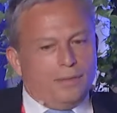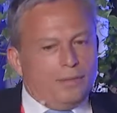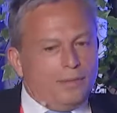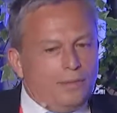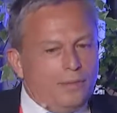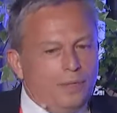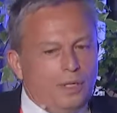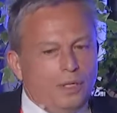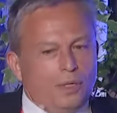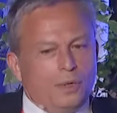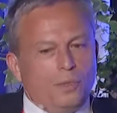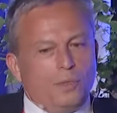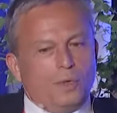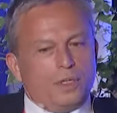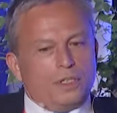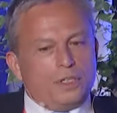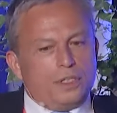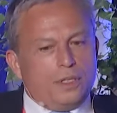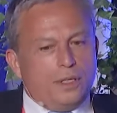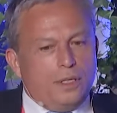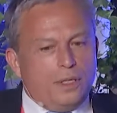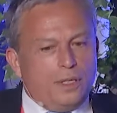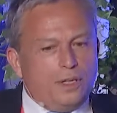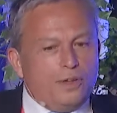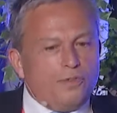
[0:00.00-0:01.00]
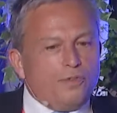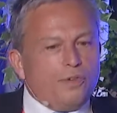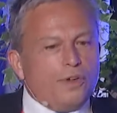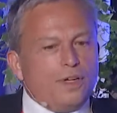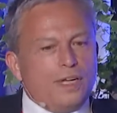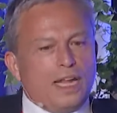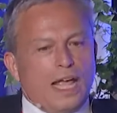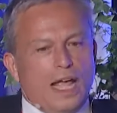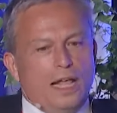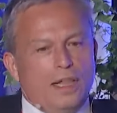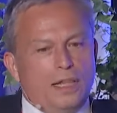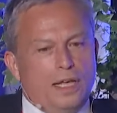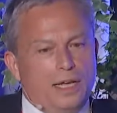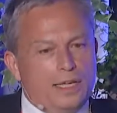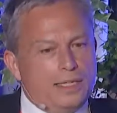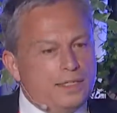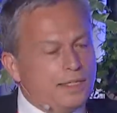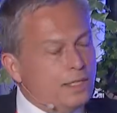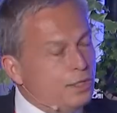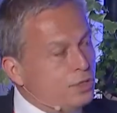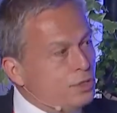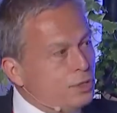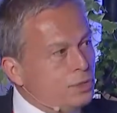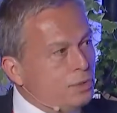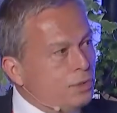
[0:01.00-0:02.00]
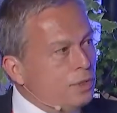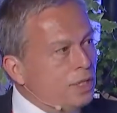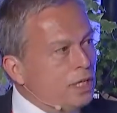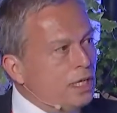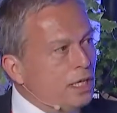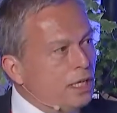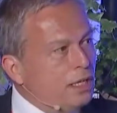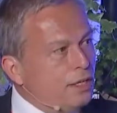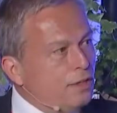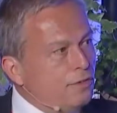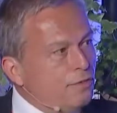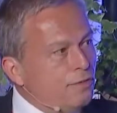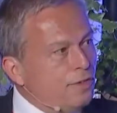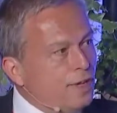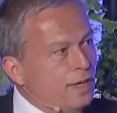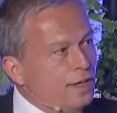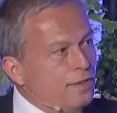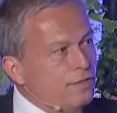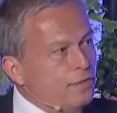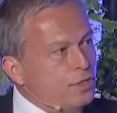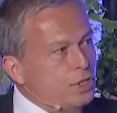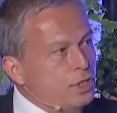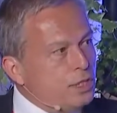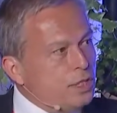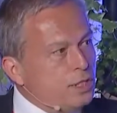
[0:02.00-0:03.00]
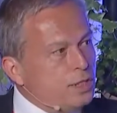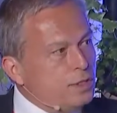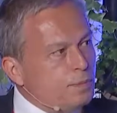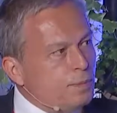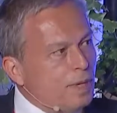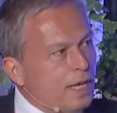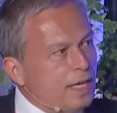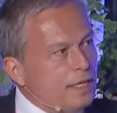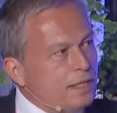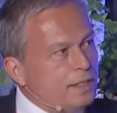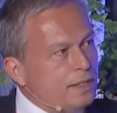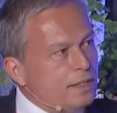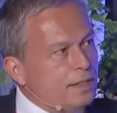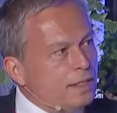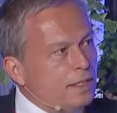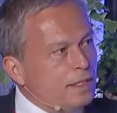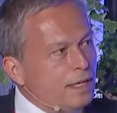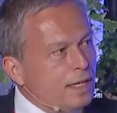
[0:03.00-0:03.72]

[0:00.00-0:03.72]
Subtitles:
you know, what different allies are doing in the 5G space.